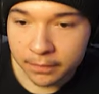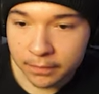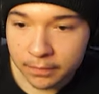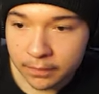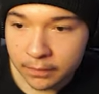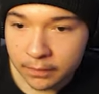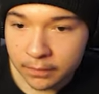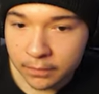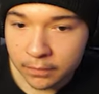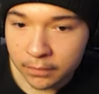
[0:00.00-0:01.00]

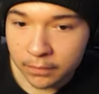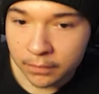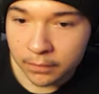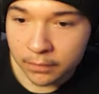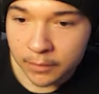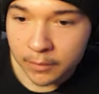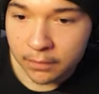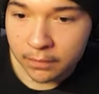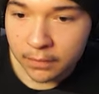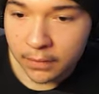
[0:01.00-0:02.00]

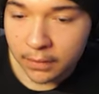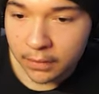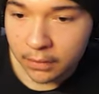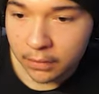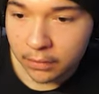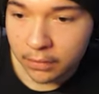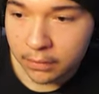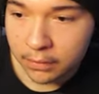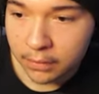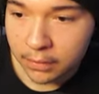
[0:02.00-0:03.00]

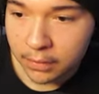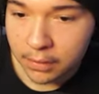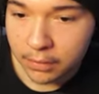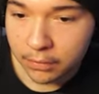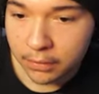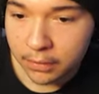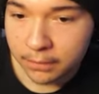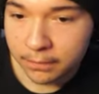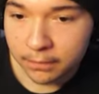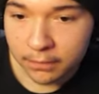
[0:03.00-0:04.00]

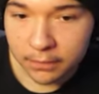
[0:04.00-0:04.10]
Nobody speaks.